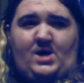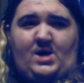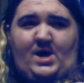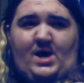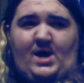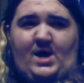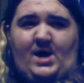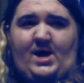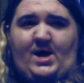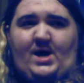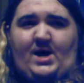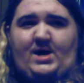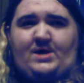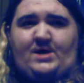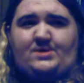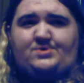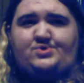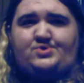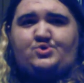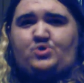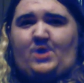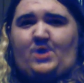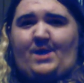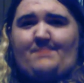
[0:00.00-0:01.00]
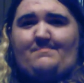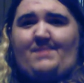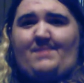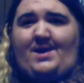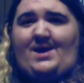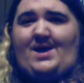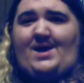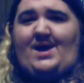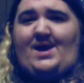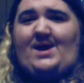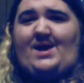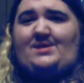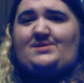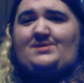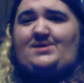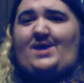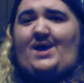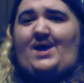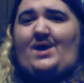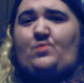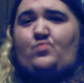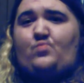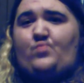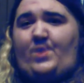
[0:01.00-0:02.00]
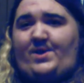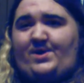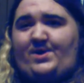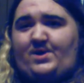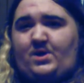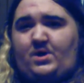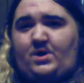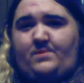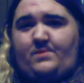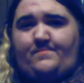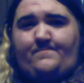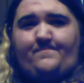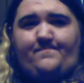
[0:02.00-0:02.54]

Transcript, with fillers: I tried my hand at Wicca